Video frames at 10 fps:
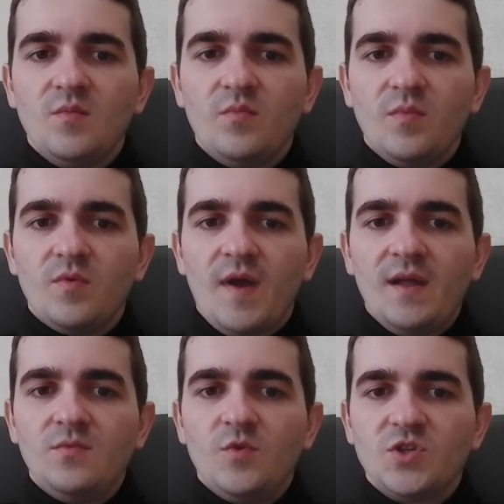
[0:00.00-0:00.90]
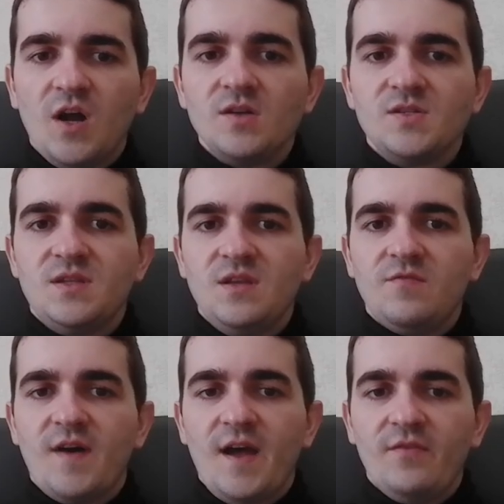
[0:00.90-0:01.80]
right, which guards
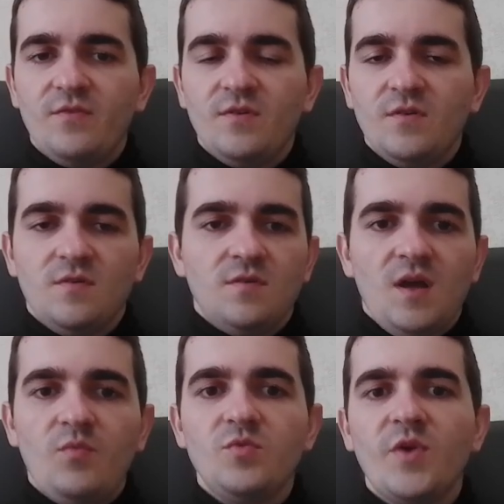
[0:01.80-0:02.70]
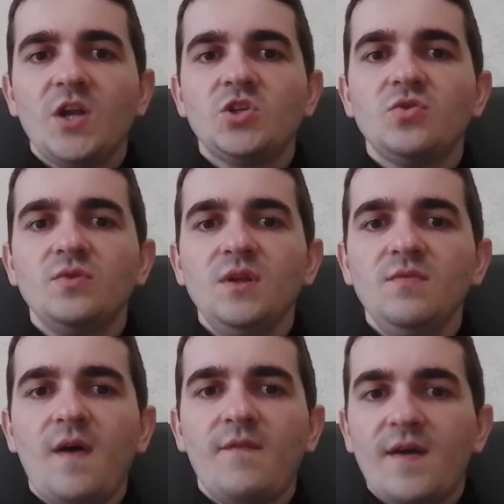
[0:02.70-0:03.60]
d5, and put pressure on
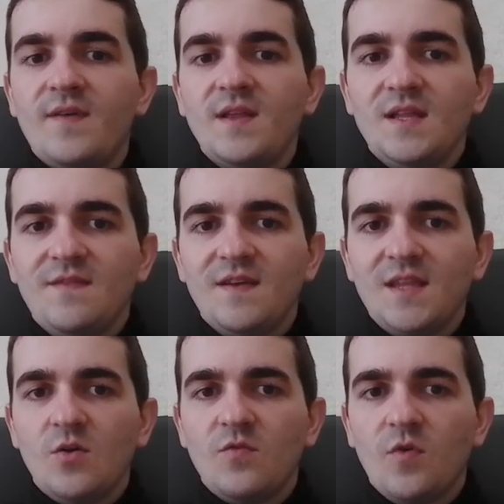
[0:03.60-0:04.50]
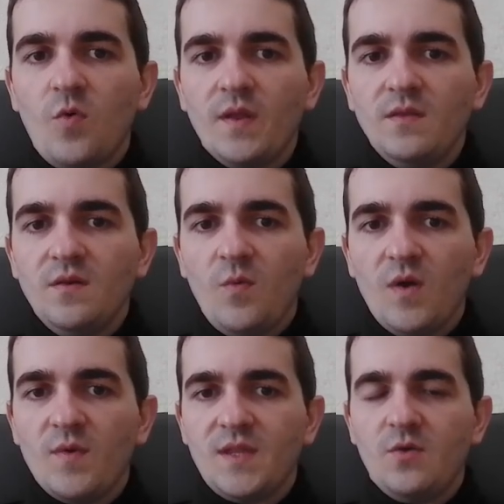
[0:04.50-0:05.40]
d5. And then if they take with the queen, when
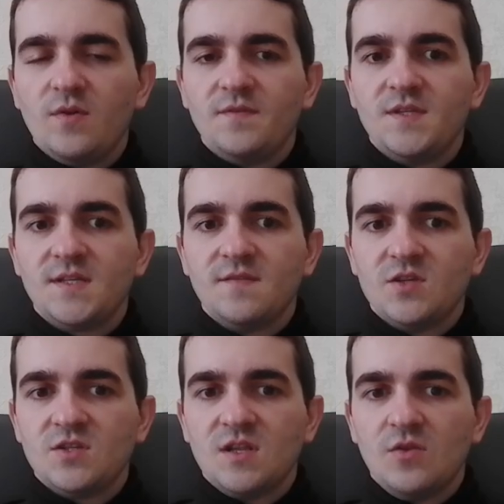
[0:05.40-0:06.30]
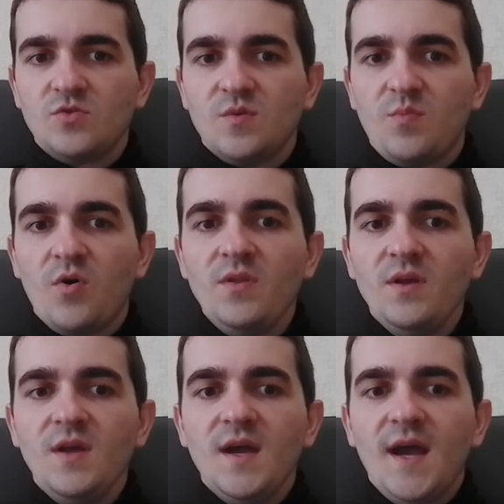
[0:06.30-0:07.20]
we take on f6, we're just gonna lose a pawn.
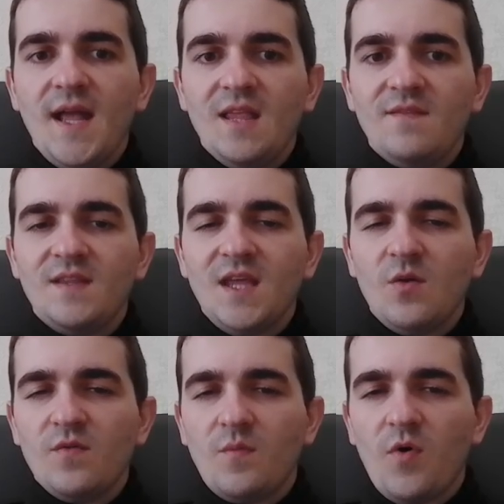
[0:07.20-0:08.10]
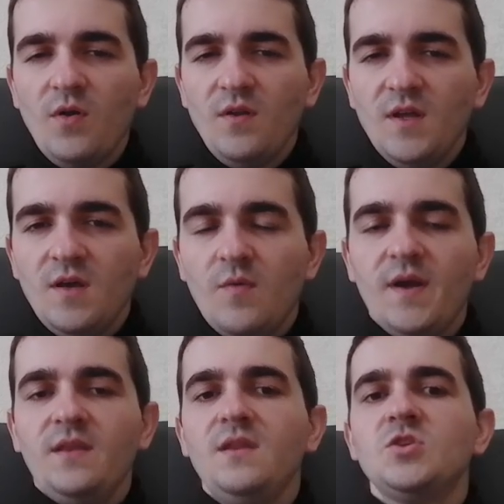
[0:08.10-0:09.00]
And if they take with a pawn, we're
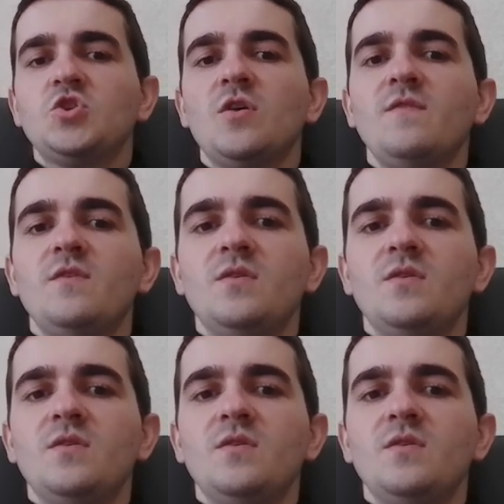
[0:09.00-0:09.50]
gonna destroy their